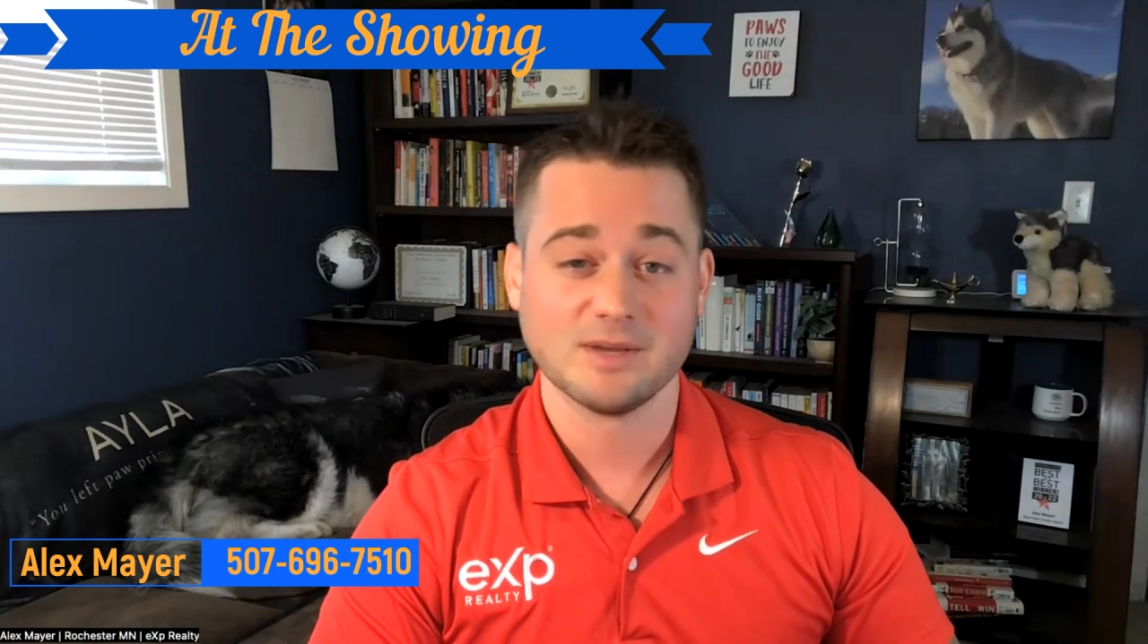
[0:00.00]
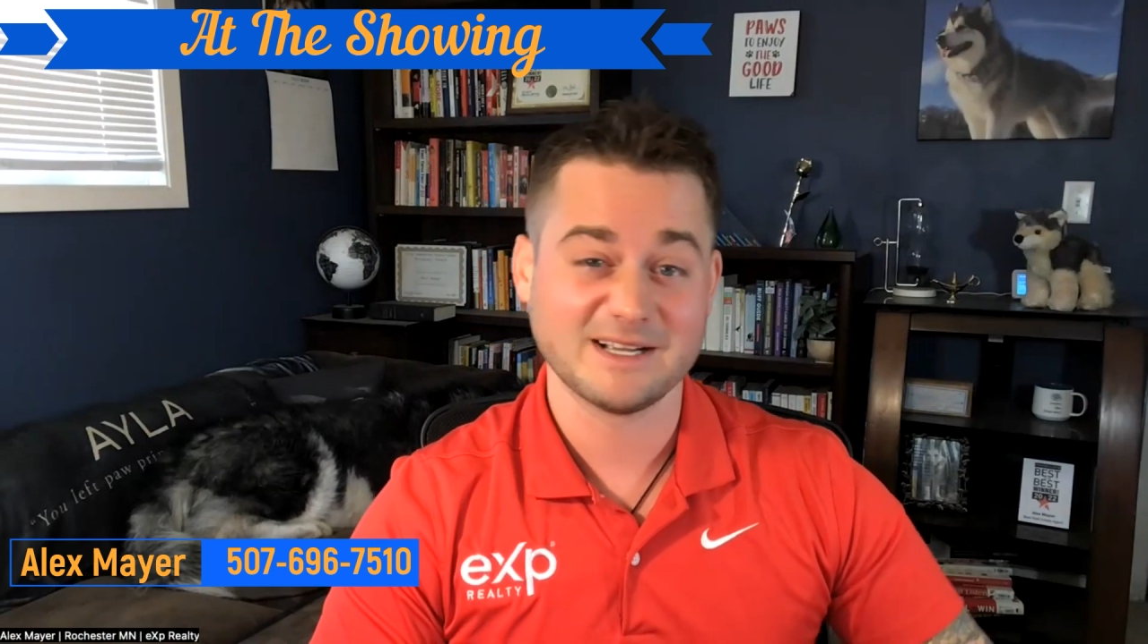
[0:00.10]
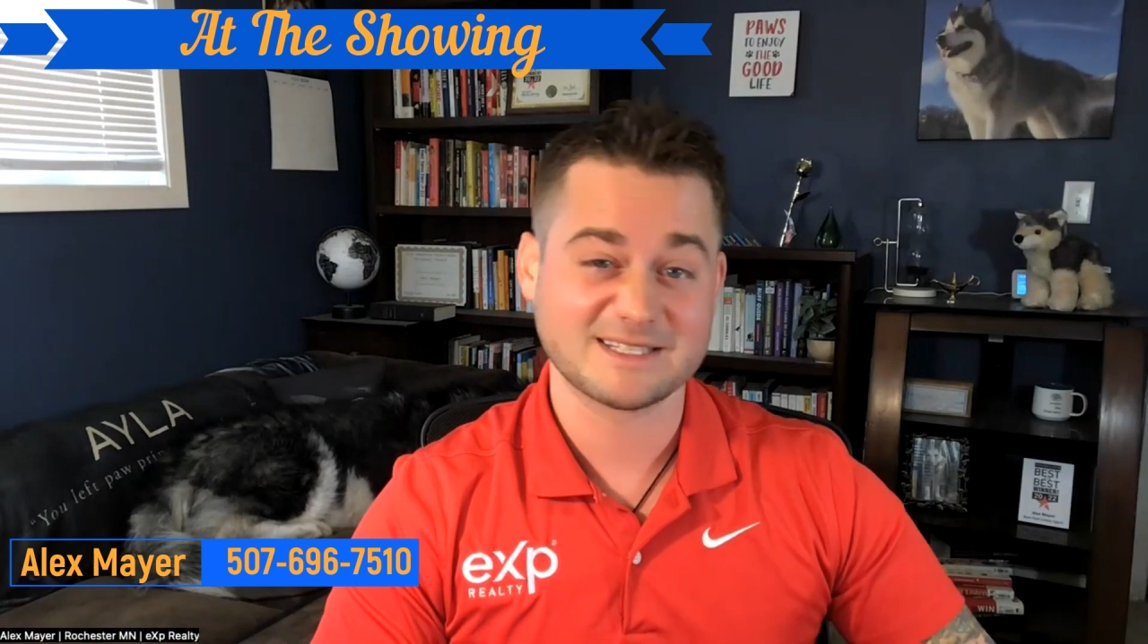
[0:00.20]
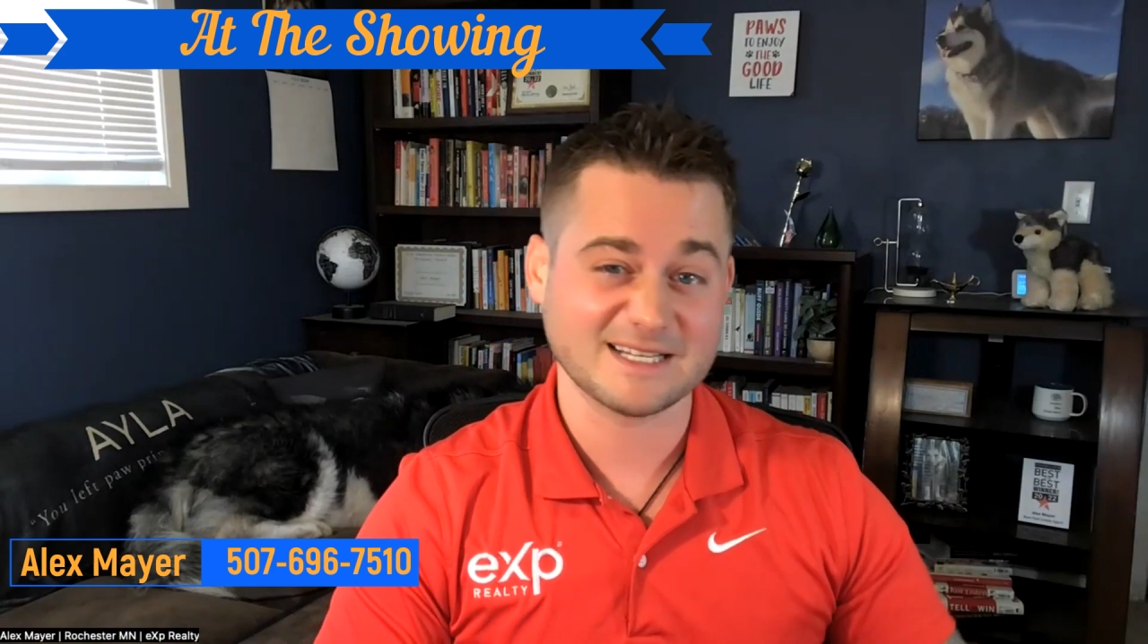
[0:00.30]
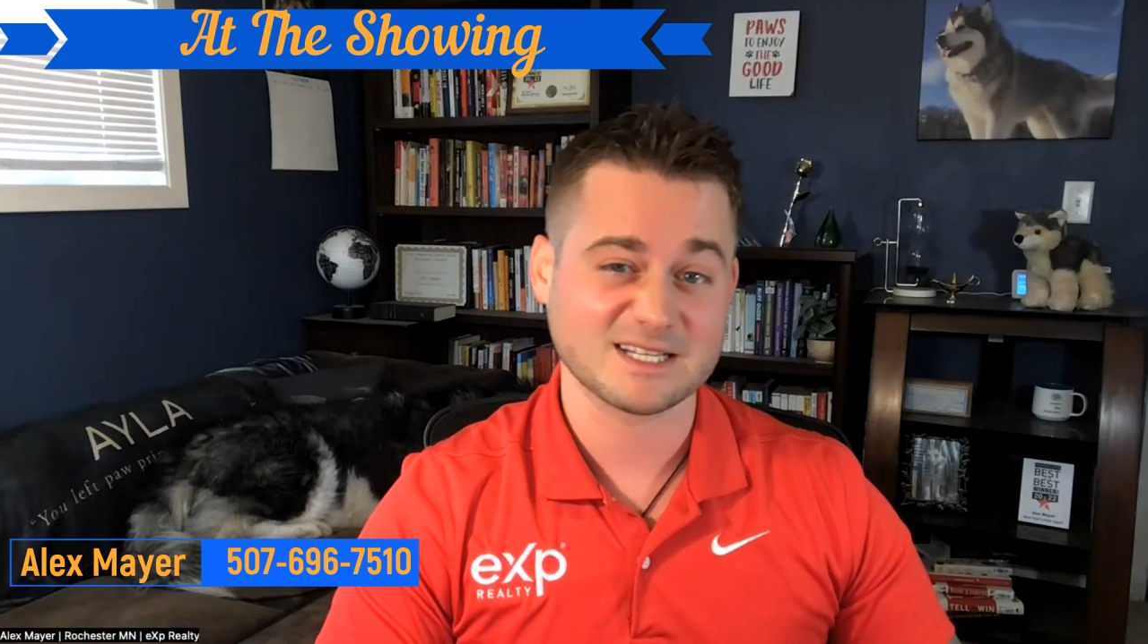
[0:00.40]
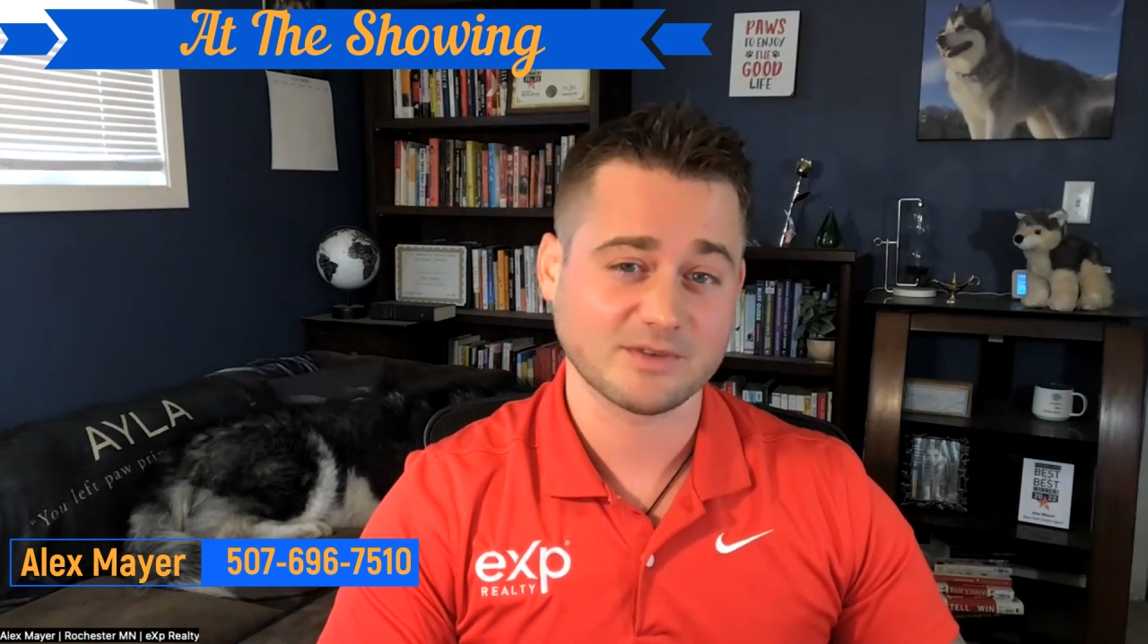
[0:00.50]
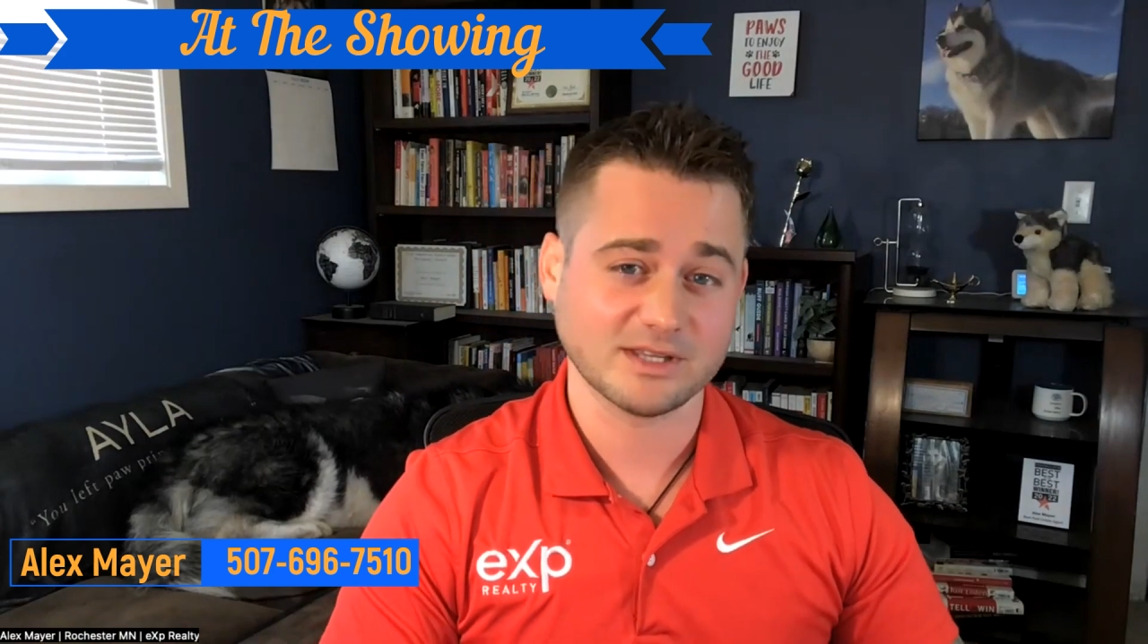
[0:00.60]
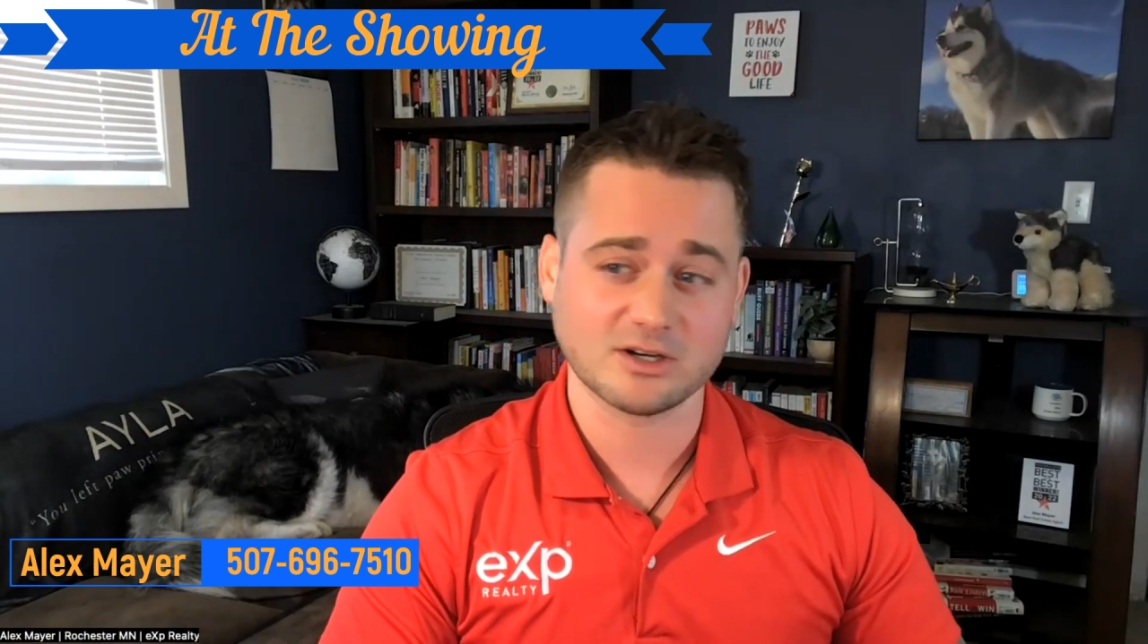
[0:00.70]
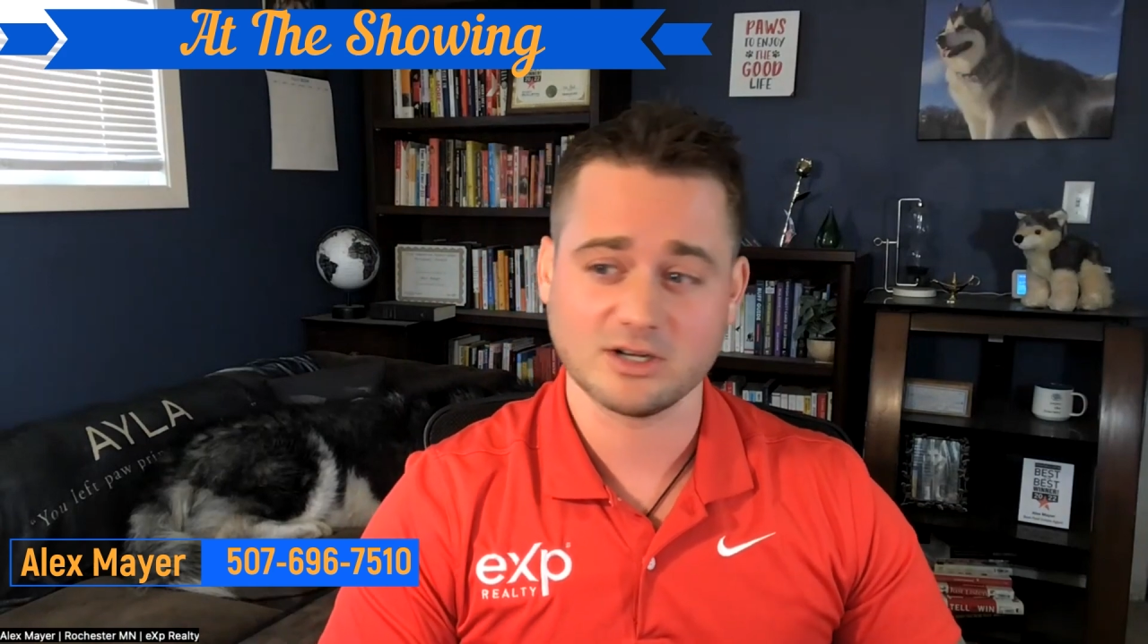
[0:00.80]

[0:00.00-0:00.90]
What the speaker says: You might say something that